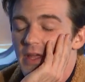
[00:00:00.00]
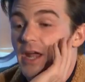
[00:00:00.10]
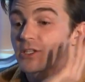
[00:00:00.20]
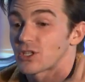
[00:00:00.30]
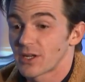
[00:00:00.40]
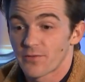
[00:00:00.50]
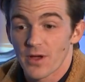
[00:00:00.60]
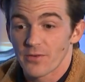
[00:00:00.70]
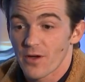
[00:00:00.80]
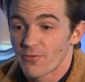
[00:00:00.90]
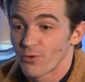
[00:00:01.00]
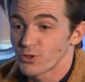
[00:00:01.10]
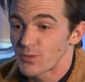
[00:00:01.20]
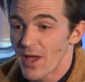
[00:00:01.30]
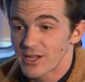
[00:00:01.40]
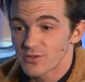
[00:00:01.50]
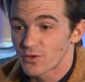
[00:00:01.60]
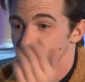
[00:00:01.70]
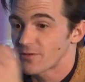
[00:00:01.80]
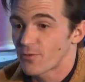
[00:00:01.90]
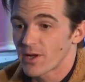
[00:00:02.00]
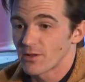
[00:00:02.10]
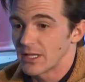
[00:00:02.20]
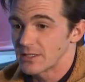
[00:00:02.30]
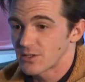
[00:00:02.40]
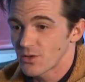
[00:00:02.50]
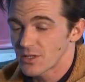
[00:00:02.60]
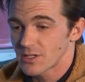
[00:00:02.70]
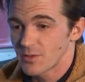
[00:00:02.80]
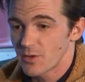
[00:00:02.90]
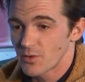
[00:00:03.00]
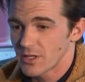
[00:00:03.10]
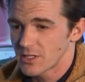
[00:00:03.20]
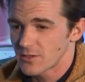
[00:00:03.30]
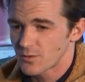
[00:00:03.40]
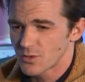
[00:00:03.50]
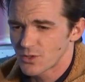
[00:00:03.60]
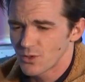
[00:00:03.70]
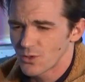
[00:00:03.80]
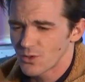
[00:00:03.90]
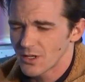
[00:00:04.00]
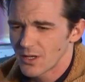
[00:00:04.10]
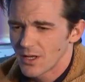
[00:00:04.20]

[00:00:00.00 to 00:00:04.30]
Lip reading: I just did a full Spanish version of Fuego Lento that's going to be released soon.